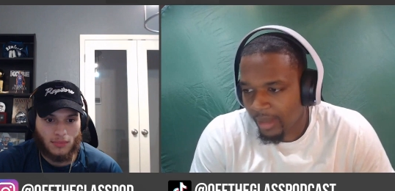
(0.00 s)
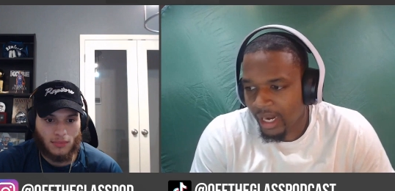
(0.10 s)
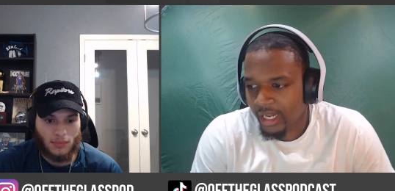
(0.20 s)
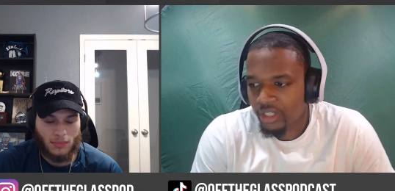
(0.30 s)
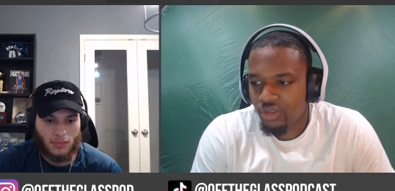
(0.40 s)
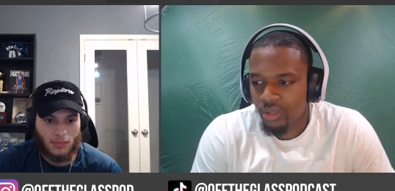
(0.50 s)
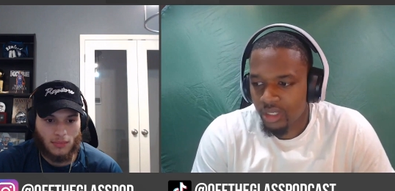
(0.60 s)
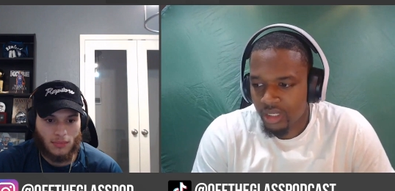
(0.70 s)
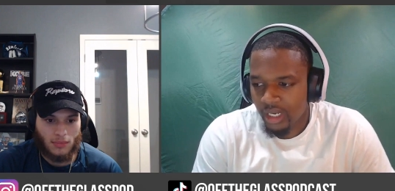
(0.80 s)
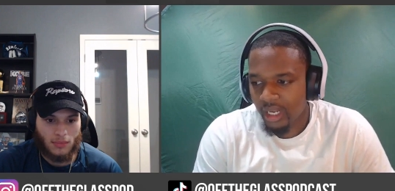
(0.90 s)
Speaker 1: I guess you can
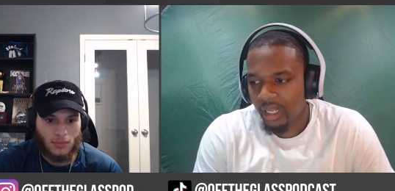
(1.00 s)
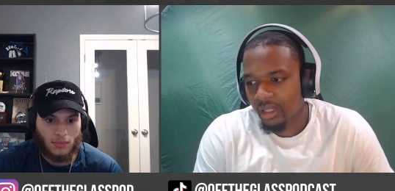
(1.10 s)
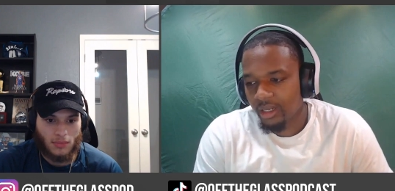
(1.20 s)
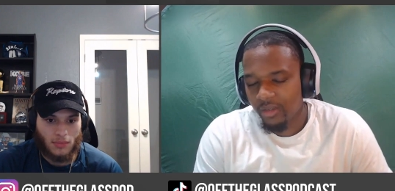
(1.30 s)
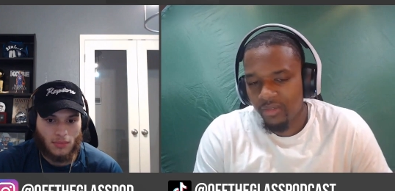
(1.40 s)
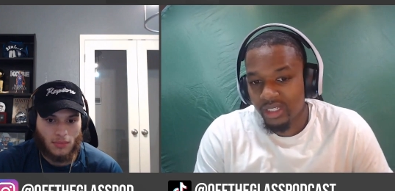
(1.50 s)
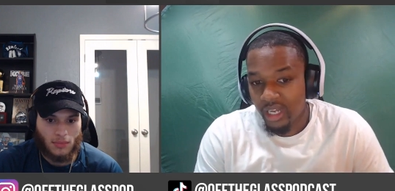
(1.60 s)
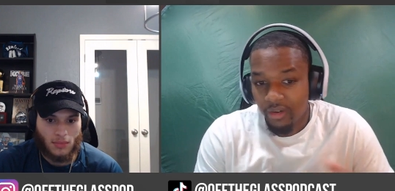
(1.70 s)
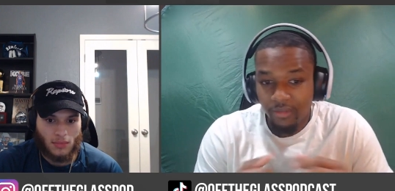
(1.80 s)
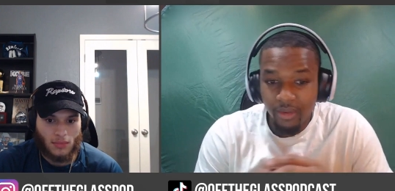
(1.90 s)
say the defense
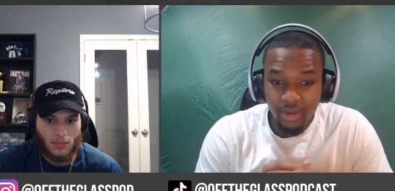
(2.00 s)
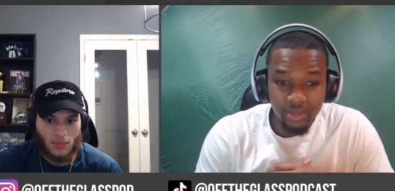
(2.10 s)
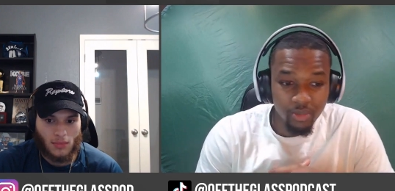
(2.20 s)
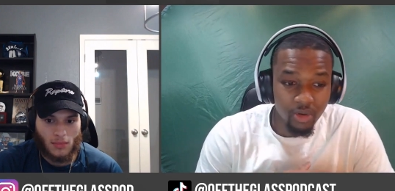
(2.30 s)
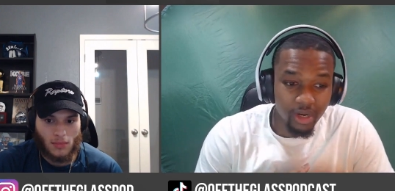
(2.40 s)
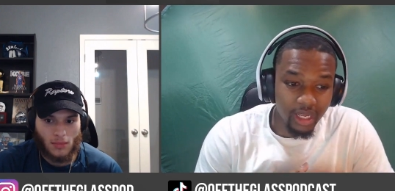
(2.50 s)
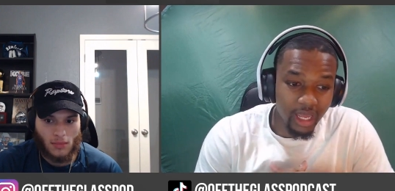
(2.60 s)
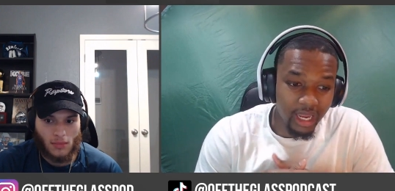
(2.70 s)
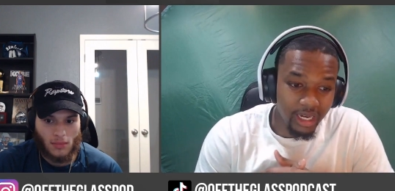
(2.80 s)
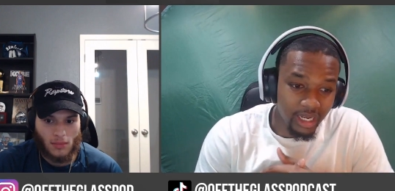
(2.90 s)
kind of focused more on
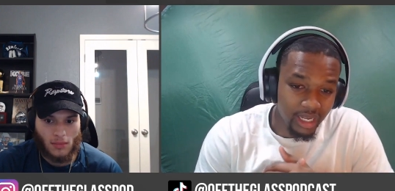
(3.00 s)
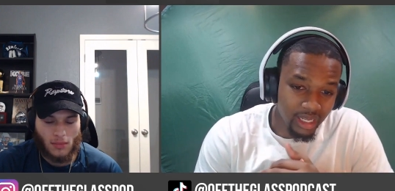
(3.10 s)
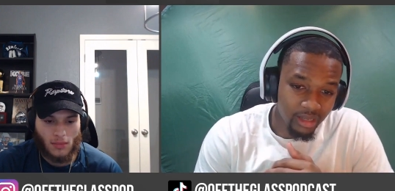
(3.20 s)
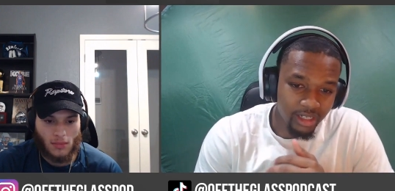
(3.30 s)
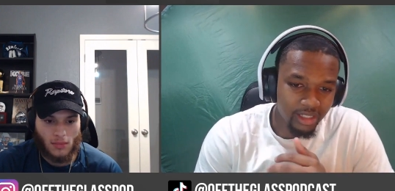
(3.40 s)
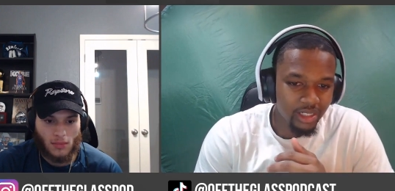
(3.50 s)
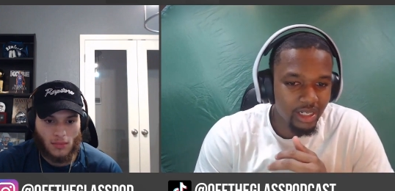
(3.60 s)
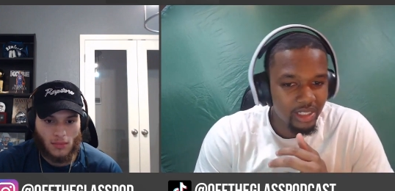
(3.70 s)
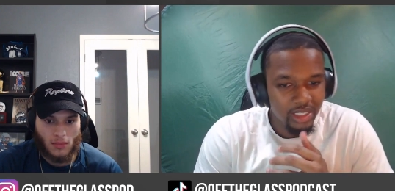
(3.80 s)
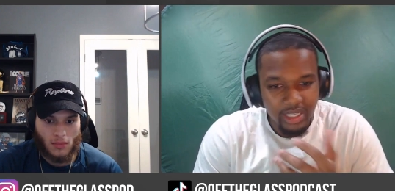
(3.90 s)
KD because just
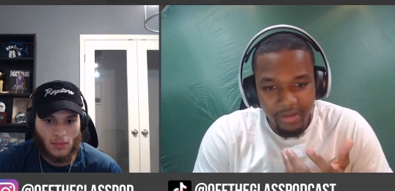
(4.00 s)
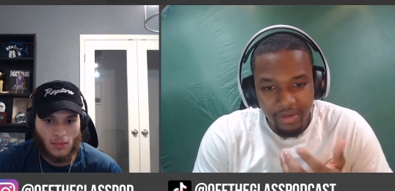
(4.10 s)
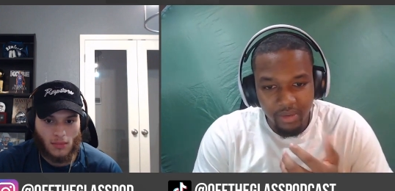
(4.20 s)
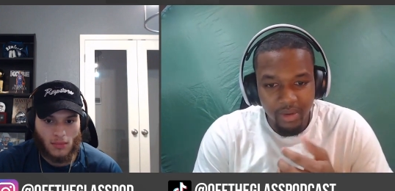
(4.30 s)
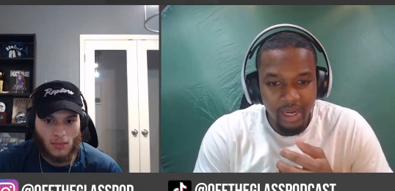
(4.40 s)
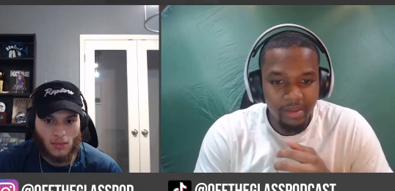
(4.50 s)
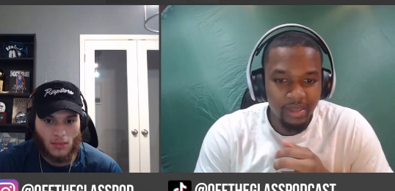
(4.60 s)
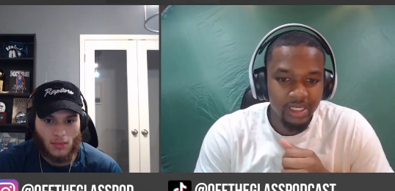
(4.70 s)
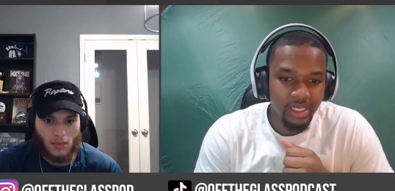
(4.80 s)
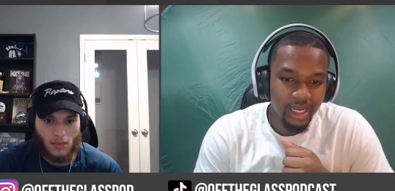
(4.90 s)
because he's Kevin Durant, but
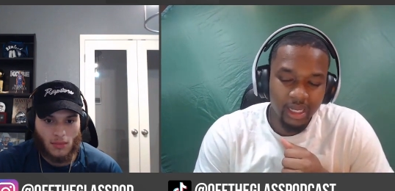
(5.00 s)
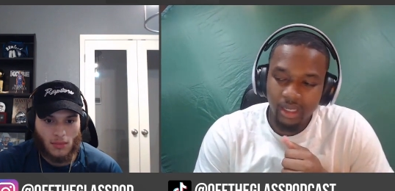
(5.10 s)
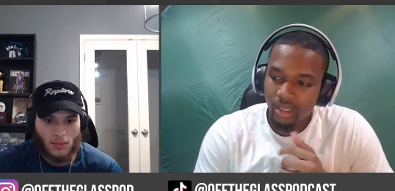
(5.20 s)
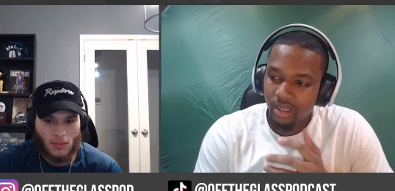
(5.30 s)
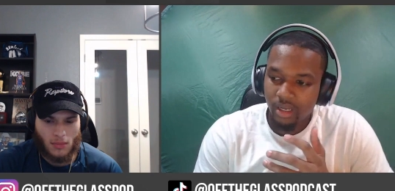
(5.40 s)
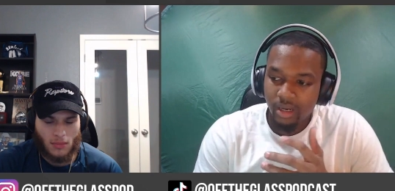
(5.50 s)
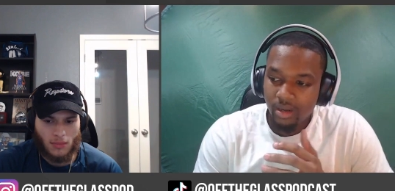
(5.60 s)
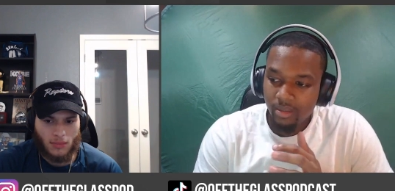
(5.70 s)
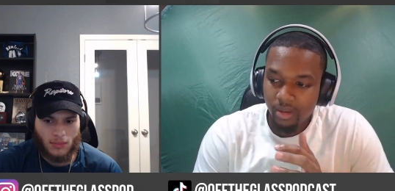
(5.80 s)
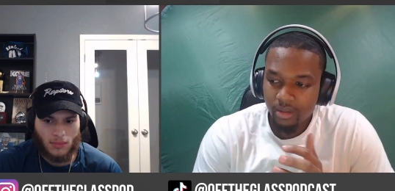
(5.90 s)
it's like,
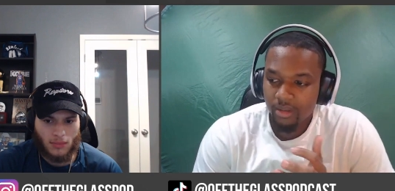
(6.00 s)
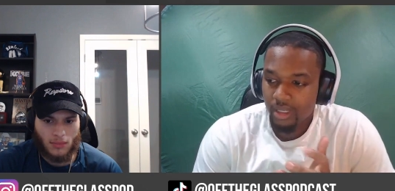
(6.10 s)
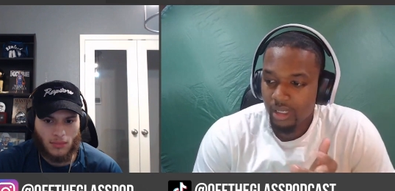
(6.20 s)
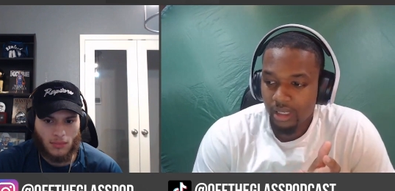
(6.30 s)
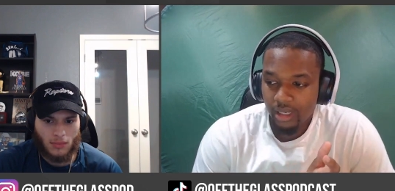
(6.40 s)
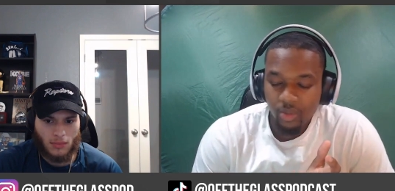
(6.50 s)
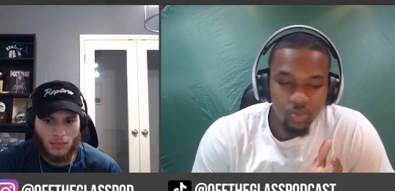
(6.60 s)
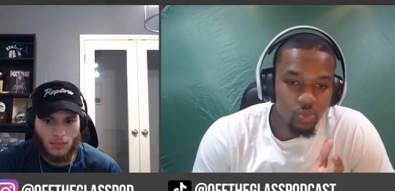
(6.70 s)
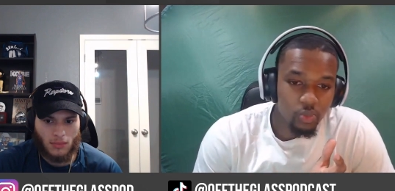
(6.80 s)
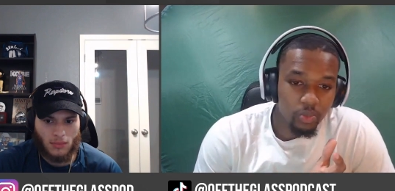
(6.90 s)
bro,
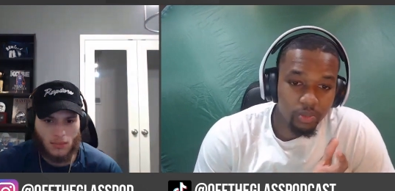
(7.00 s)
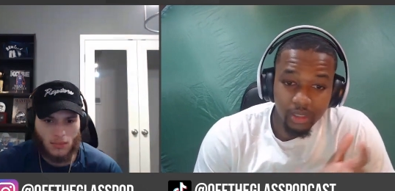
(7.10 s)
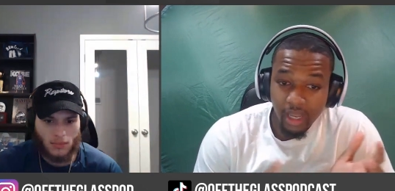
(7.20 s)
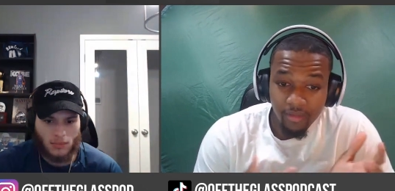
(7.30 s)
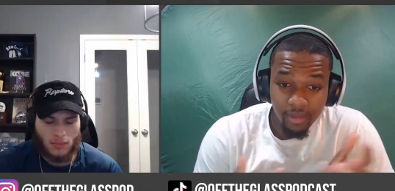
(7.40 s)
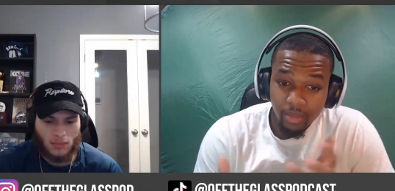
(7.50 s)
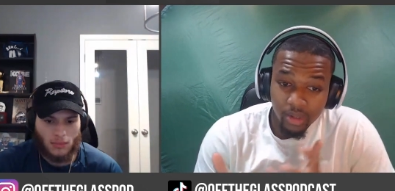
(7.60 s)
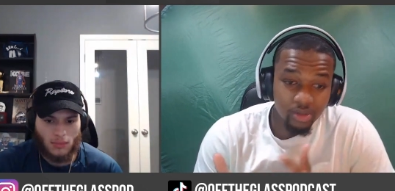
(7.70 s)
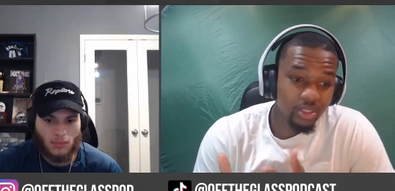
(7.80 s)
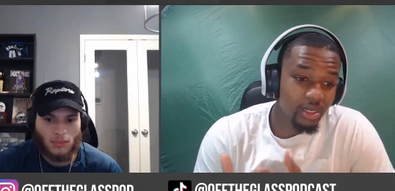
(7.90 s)
Devin
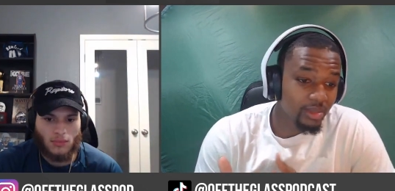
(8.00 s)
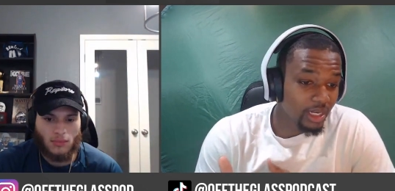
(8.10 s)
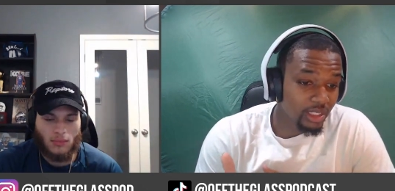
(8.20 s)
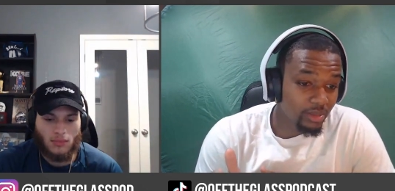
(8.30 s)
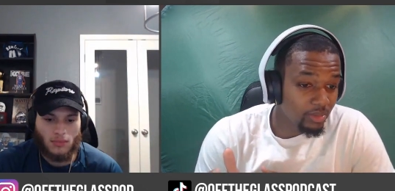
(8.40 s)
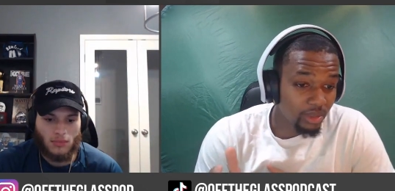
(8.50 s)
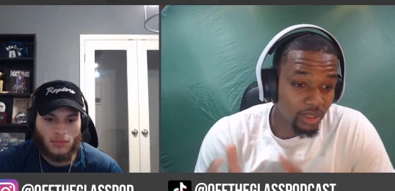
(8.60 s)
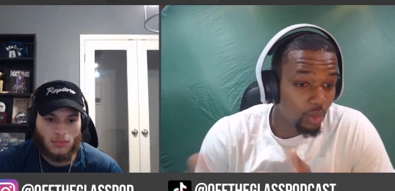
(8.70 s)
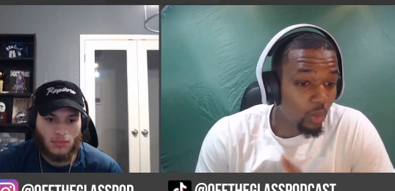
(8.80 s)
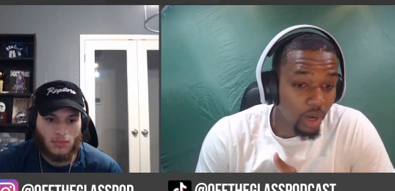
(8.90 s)
Booker seems like
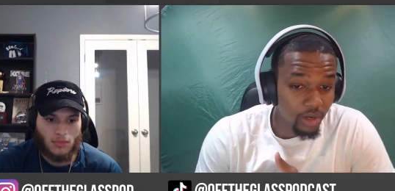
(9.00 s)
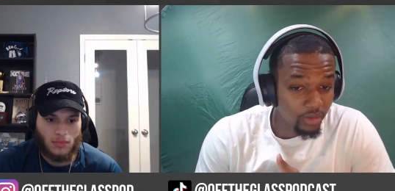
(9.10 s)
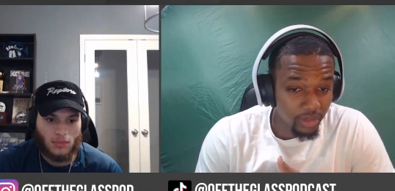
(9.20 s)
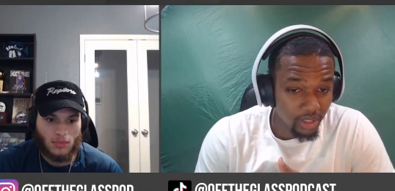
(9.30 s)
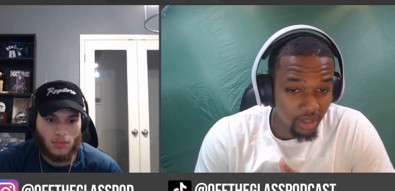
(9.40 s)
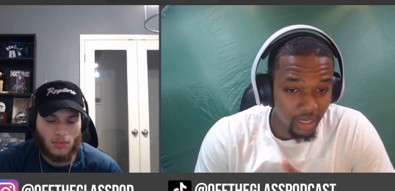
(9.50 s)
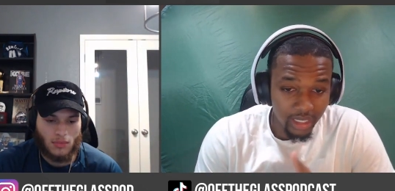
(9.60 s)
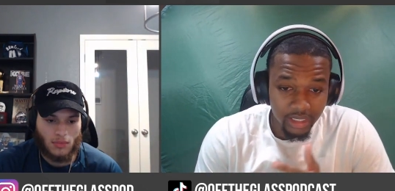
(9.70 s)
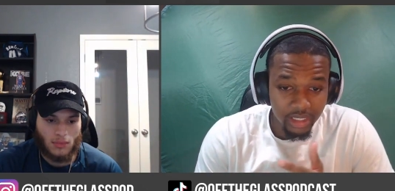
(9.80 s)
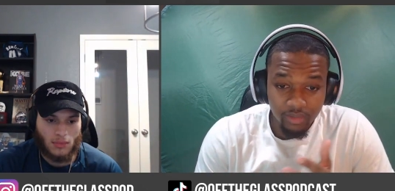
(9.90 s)
the one over there. That's just